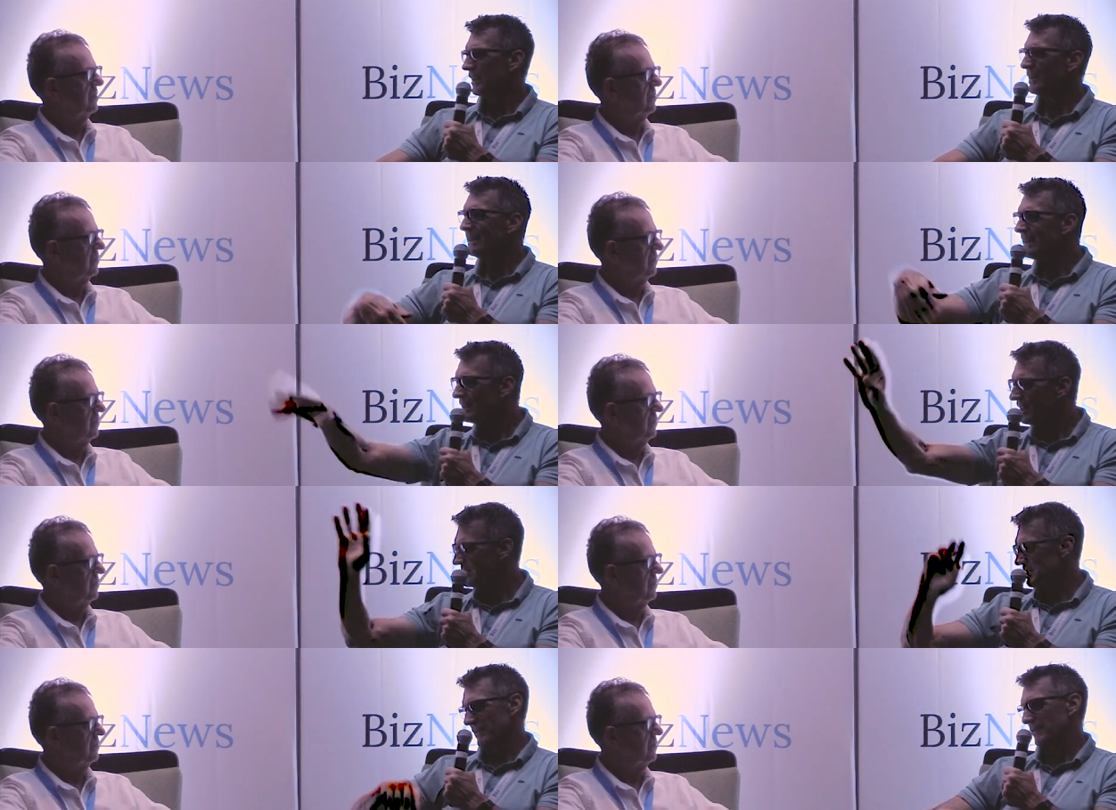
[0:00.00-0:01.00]
Speaker 1: He didn't need
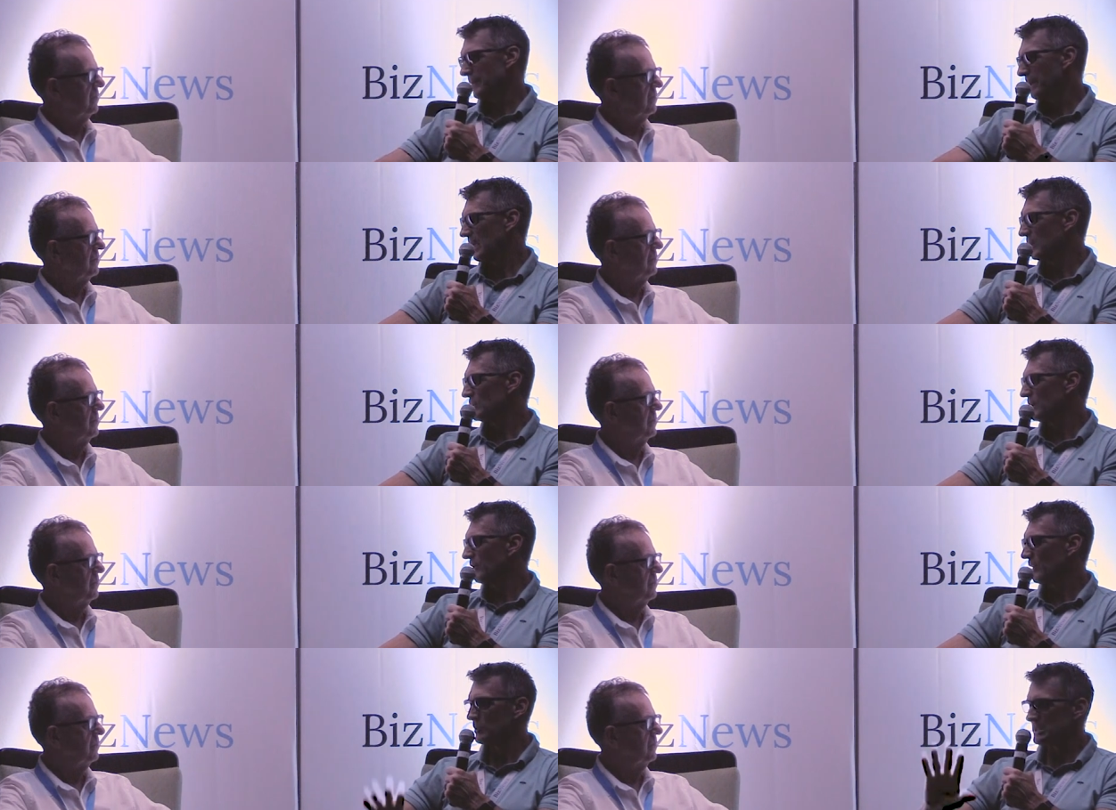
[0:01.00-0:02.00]
that stuff. He,
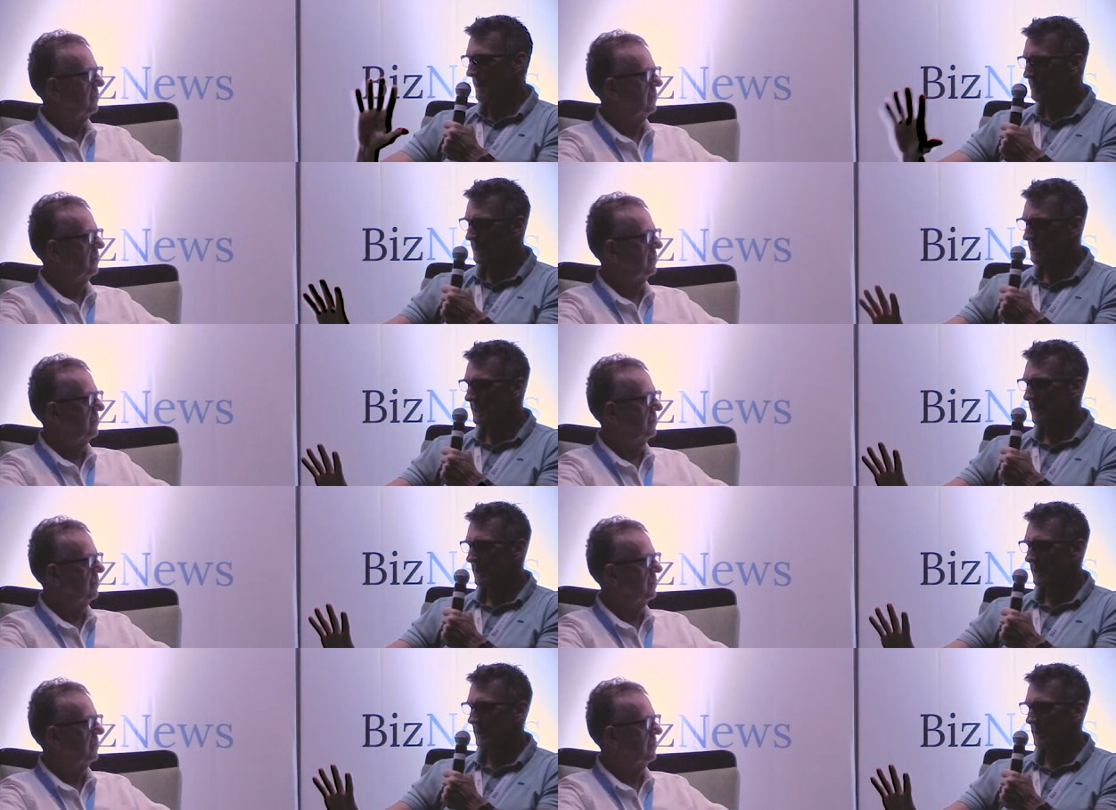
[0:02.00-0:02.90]
if he was happy,